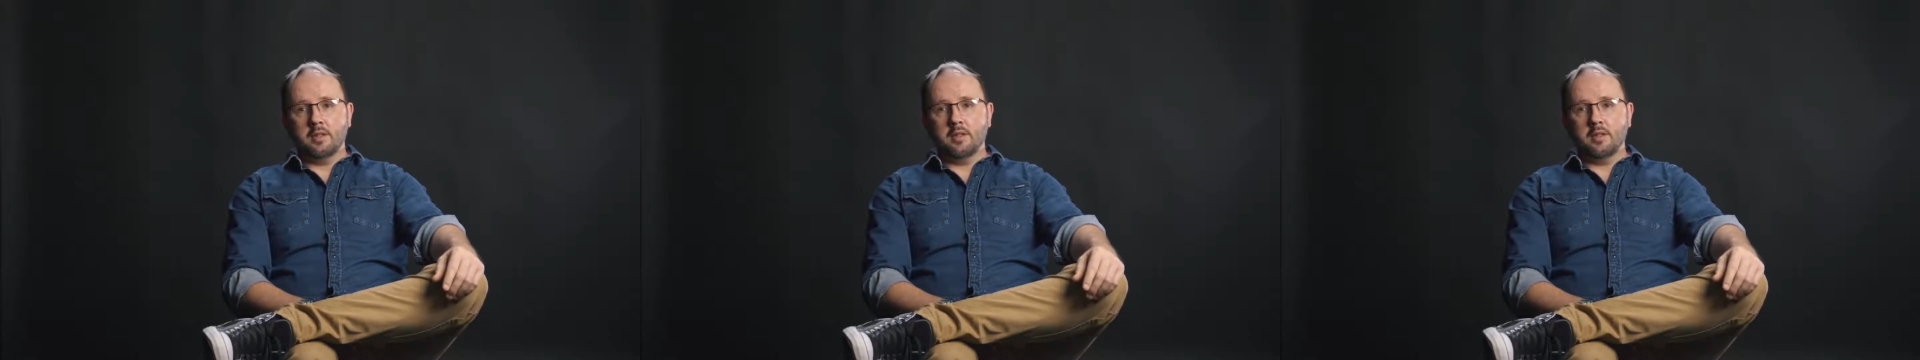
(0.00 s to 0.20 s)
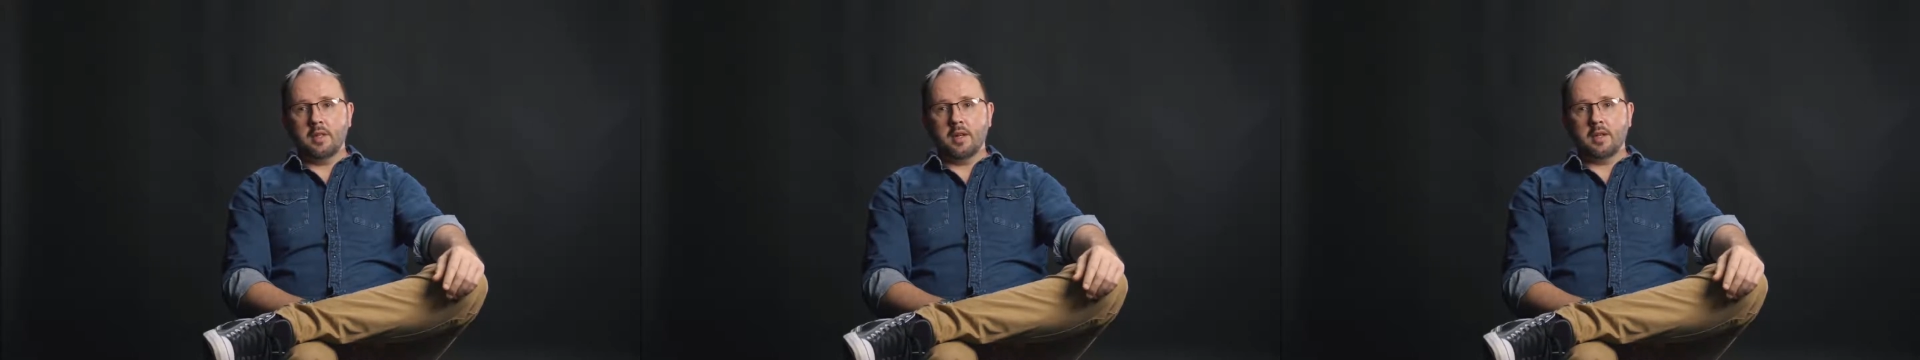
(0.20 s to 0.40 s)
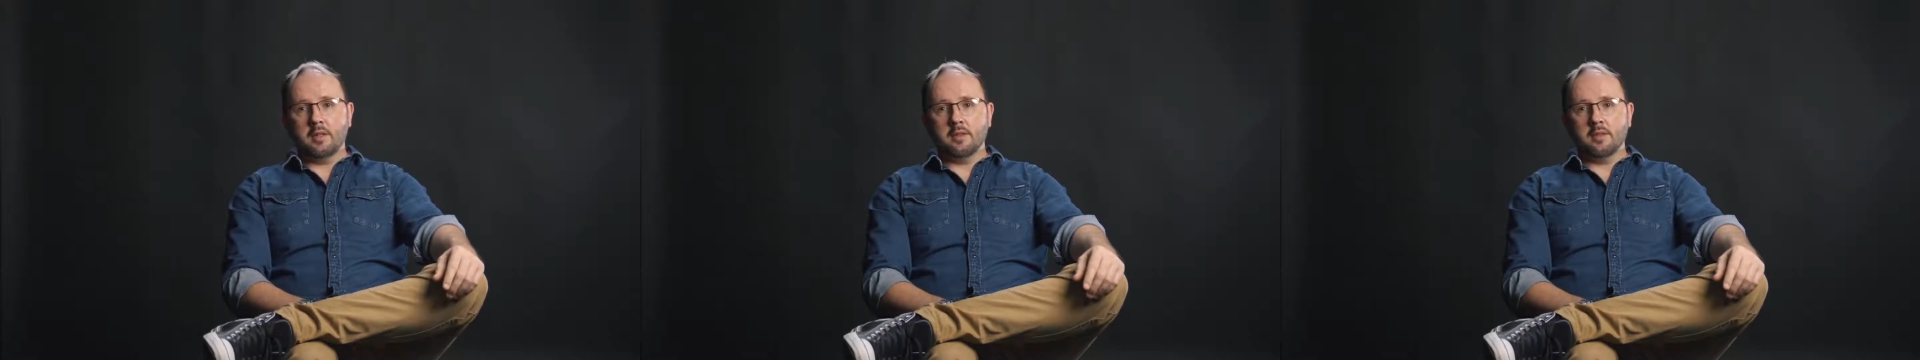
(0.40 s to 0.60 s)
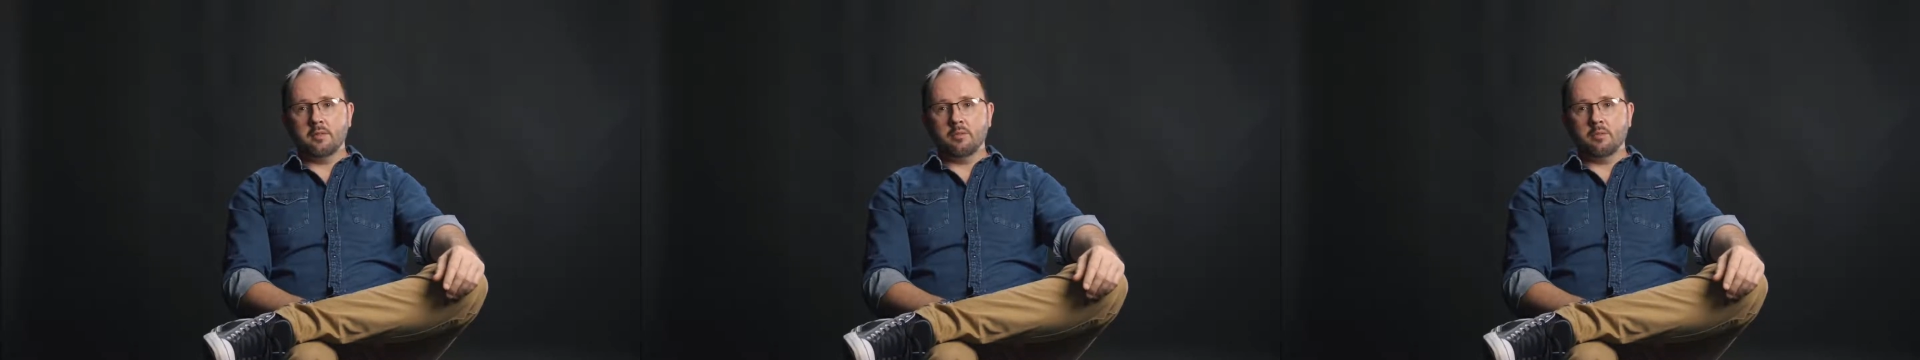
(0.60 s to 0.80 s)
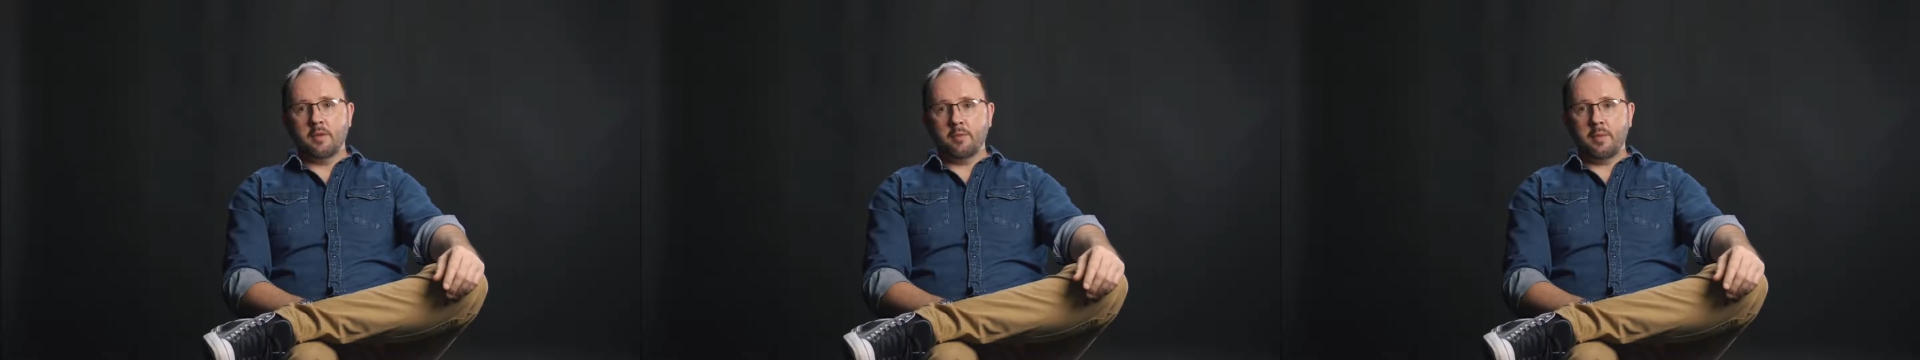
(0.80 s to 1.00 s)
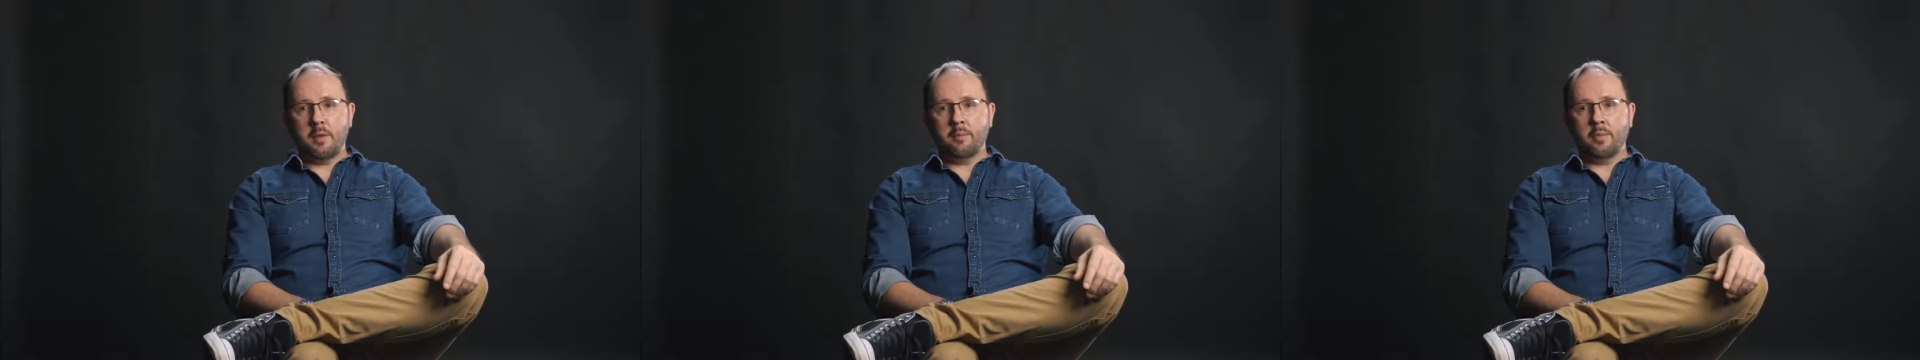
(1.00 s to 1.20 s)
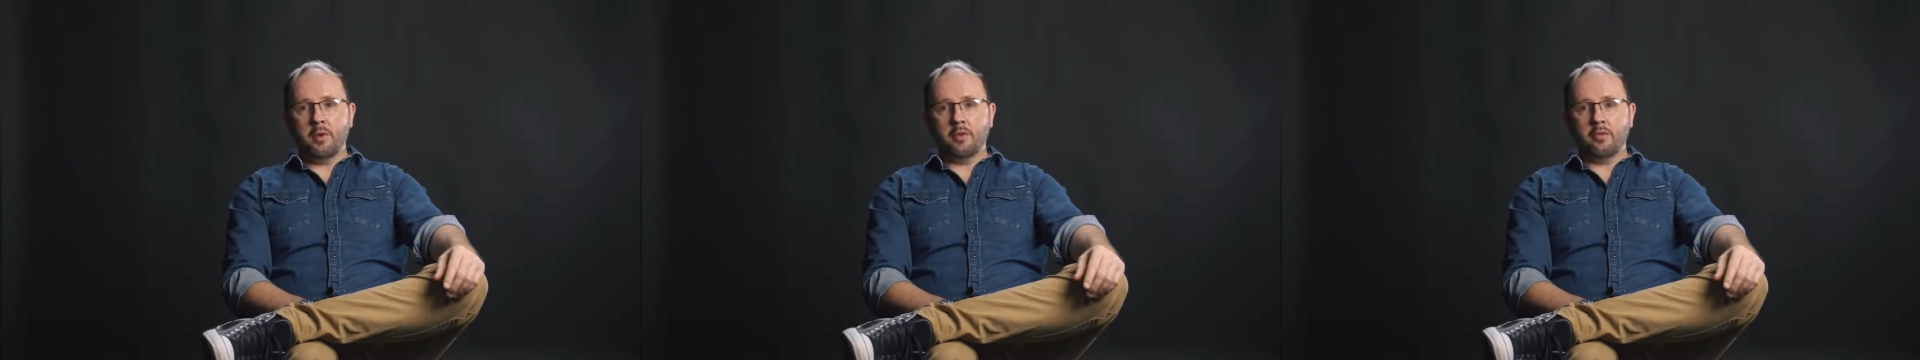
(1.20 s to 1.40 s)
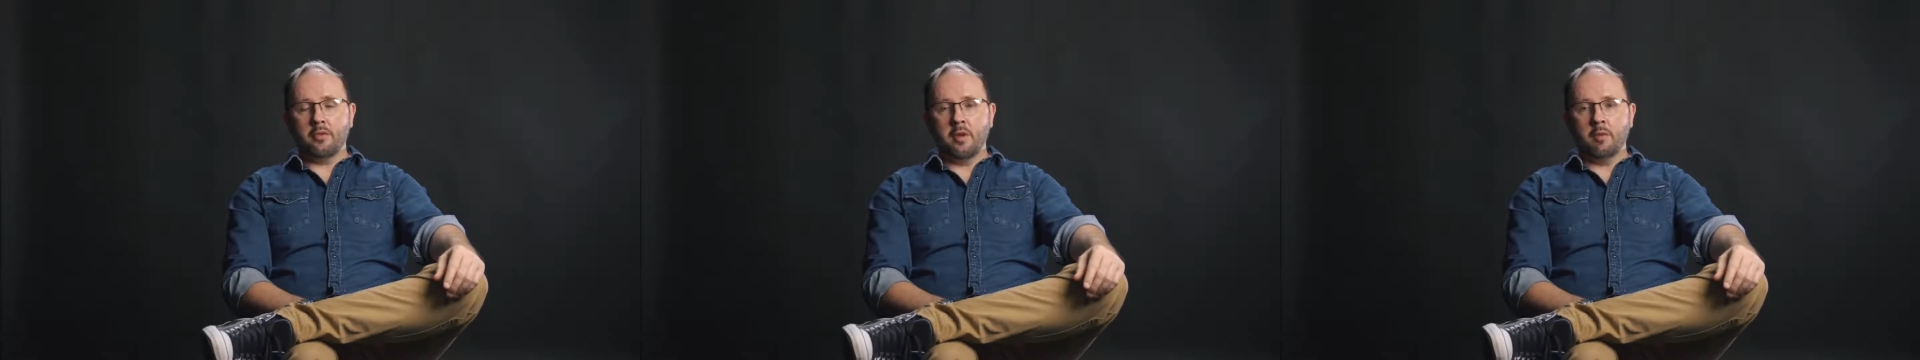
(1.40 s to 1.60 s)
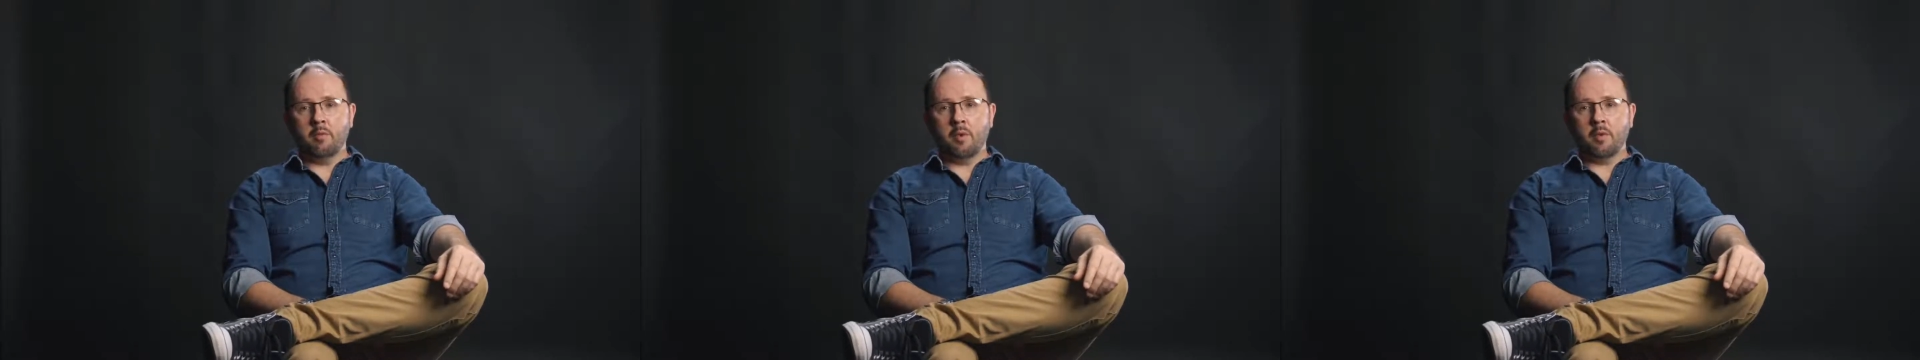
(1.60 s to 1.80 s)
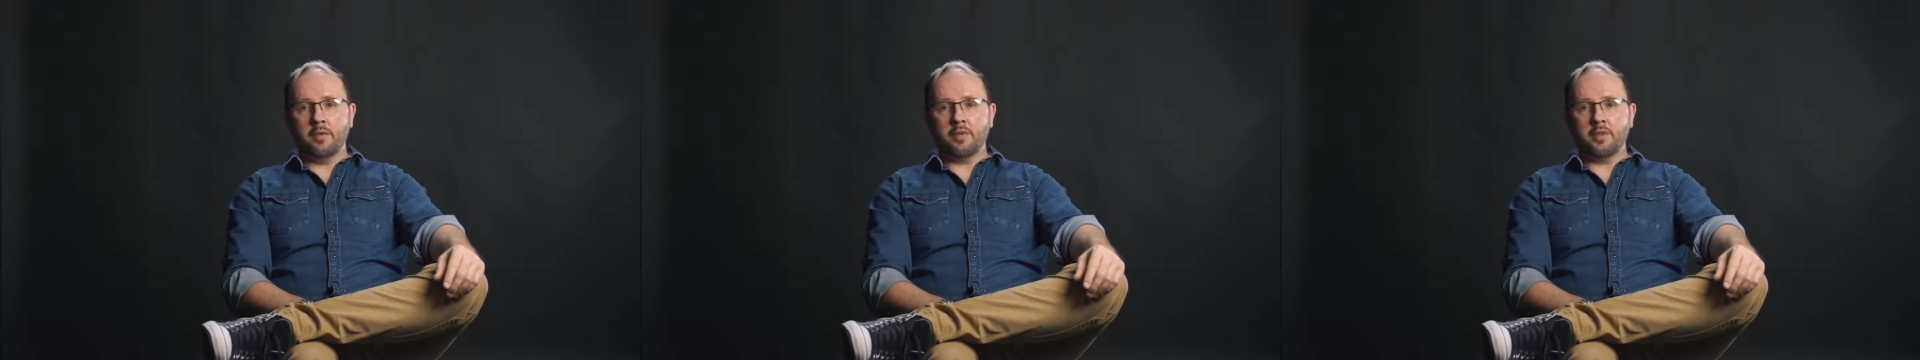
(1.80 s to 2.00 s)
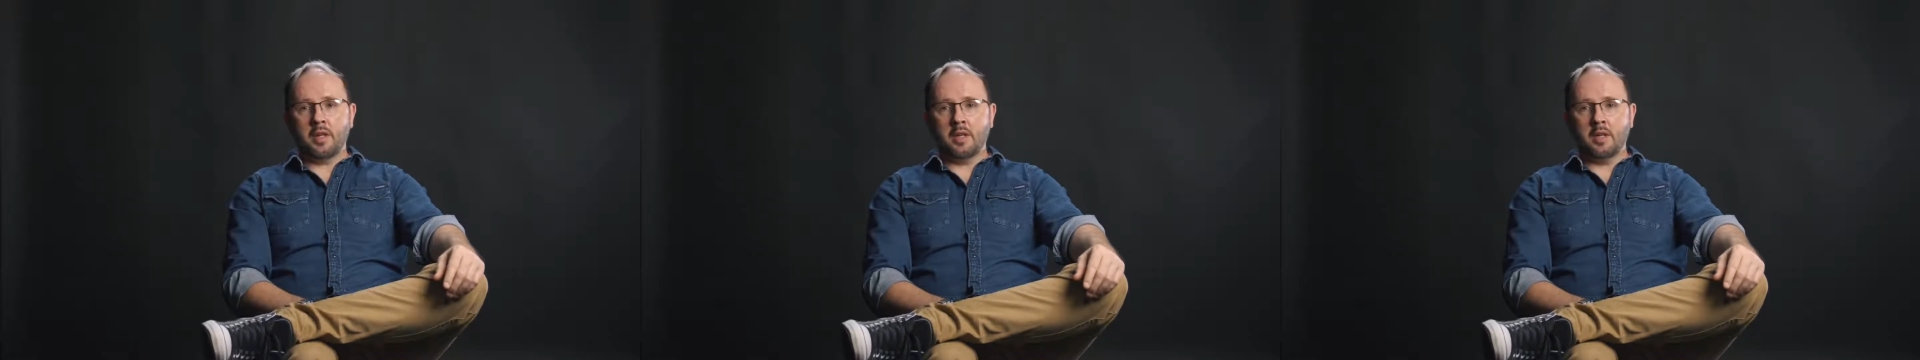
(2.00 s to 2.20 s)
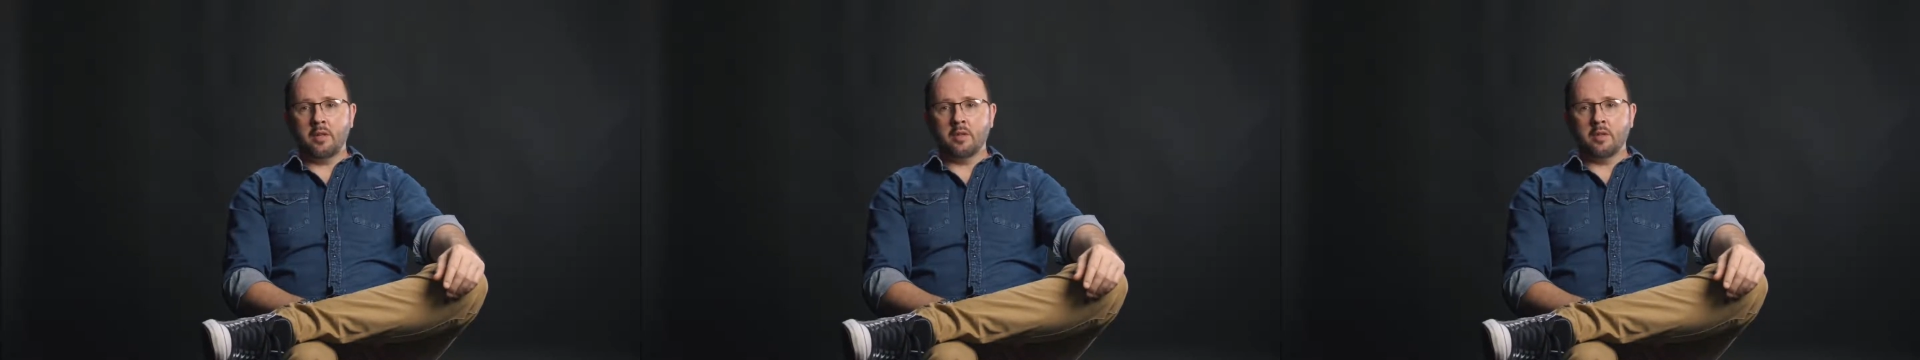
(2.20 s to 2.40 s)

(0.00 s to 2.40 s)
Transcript: that we've been put through and what we've seen and